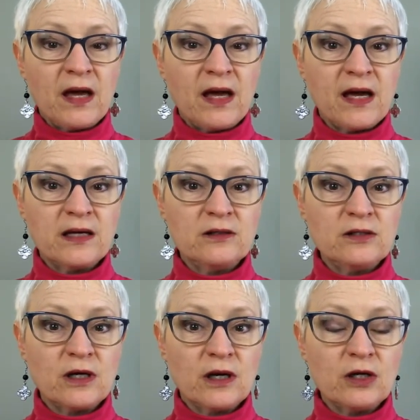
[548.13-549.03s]

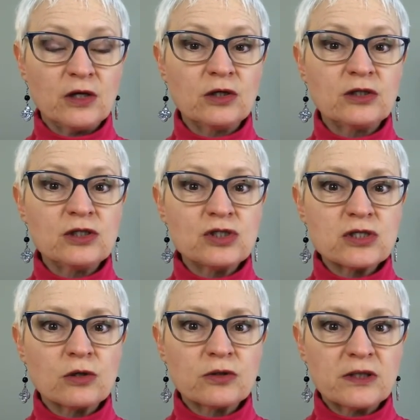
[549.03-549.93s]
And
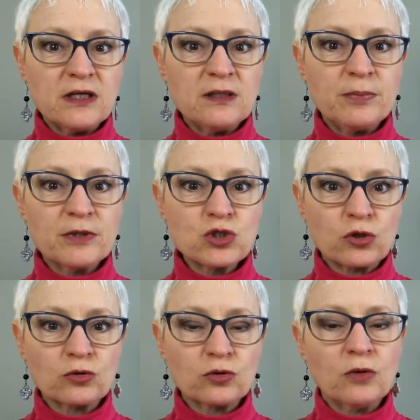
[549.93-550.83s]
so keep a
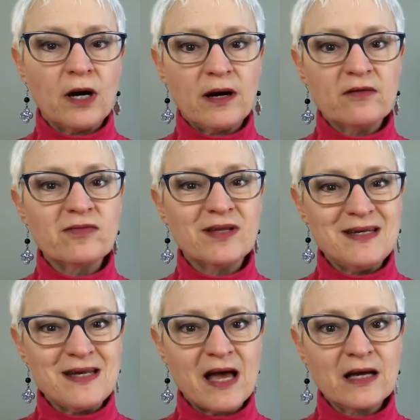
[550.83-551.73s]
journal of the
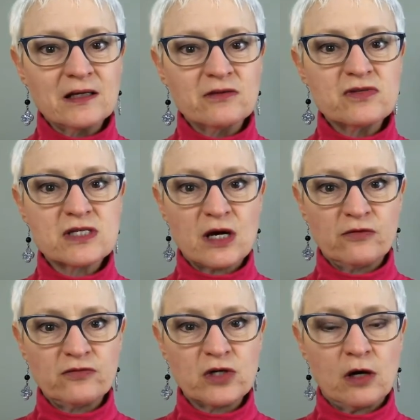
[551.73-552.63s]
negative
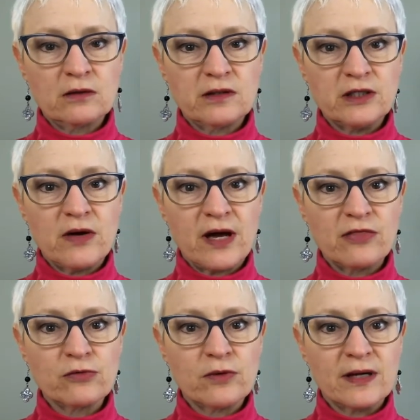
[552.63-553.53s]
self-talk that you had
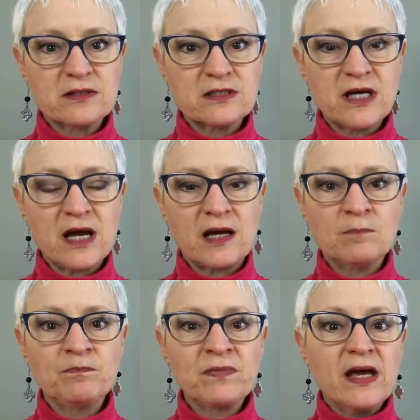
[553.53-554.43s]
throughout the day
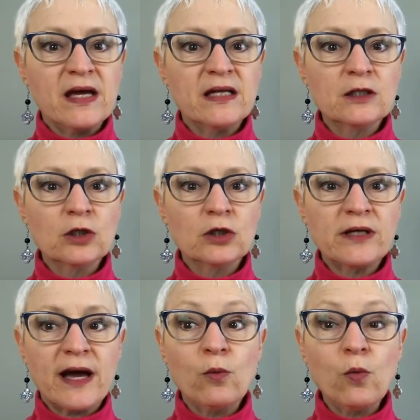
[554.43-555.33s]
and look
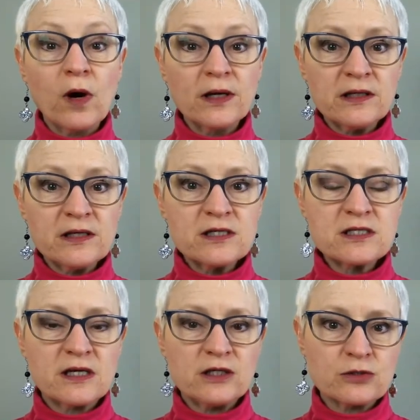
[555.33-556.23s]
at what it is
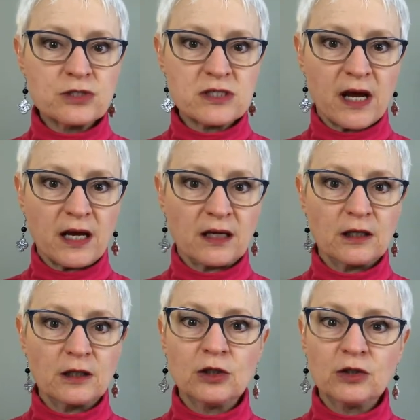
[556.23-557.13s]
that you're saying.
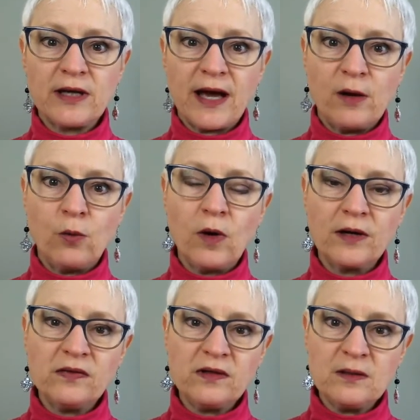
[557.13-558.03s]
Look at
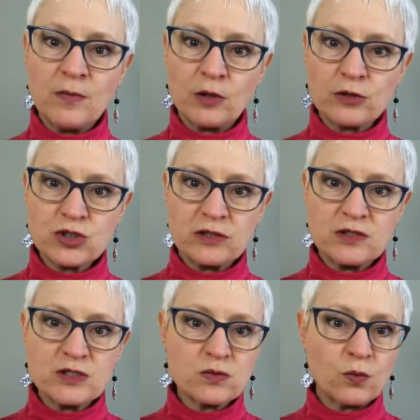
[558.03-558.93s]
what the
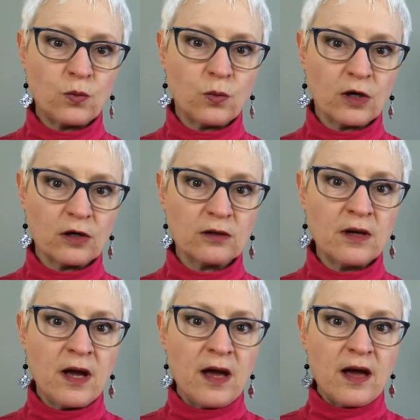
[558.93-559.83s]
emotions were,
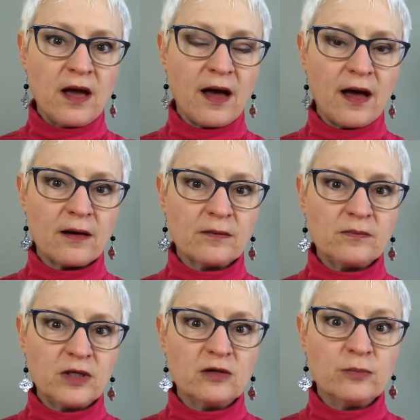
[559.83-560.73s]

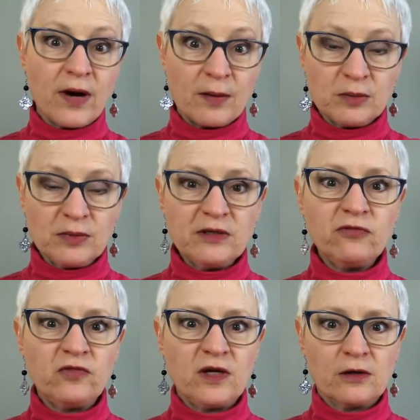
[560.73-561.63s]
probably
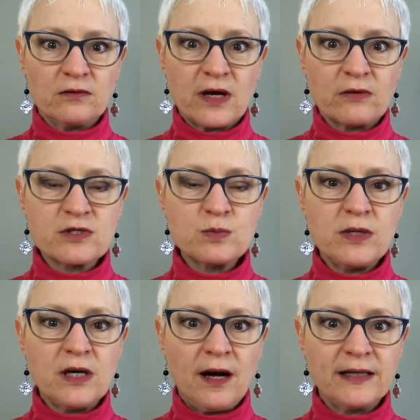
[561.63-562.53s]
fear that was
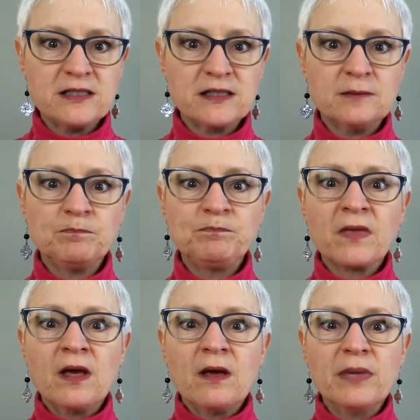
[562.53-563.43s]
behind it,
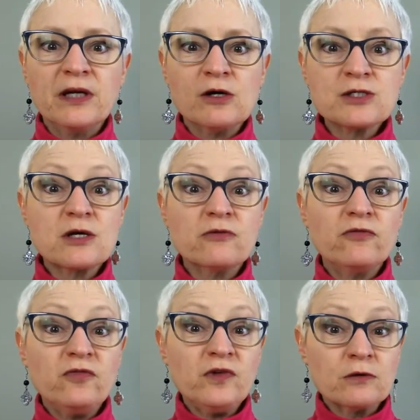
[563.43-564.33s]
but also
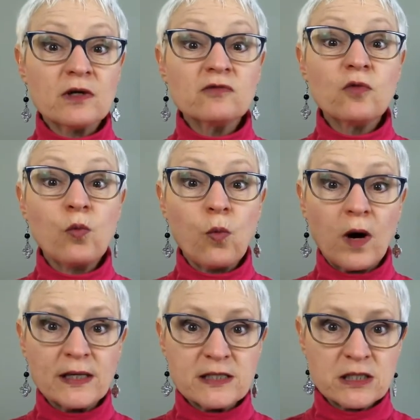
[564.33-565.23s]
fear of
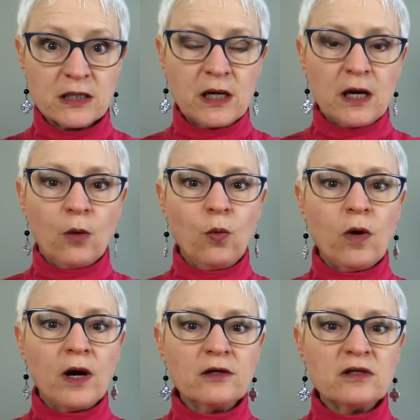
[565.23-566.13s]
what?
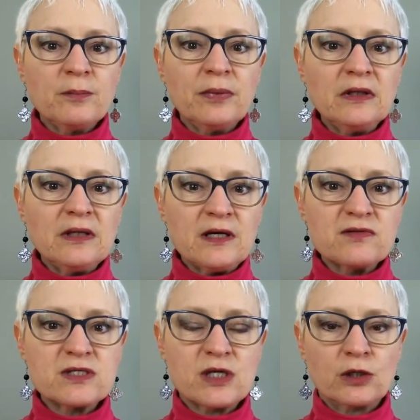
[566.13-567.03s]
What are the
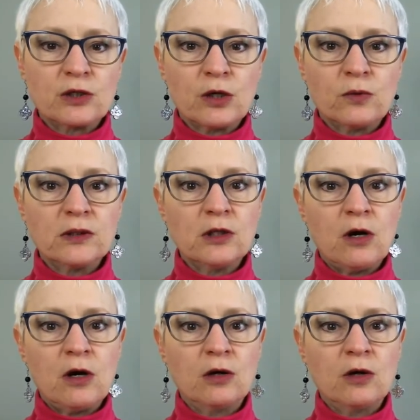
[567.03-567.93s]
beliefs that go
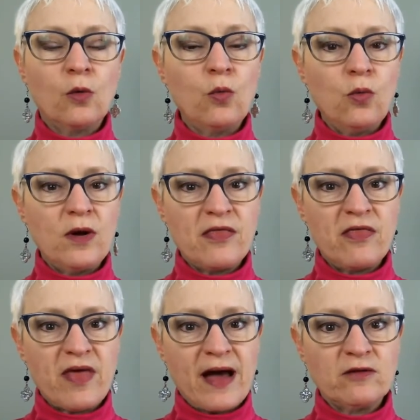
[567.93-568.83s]
along with
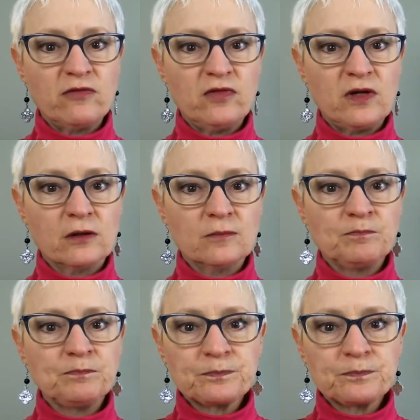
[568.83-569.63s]
that fear?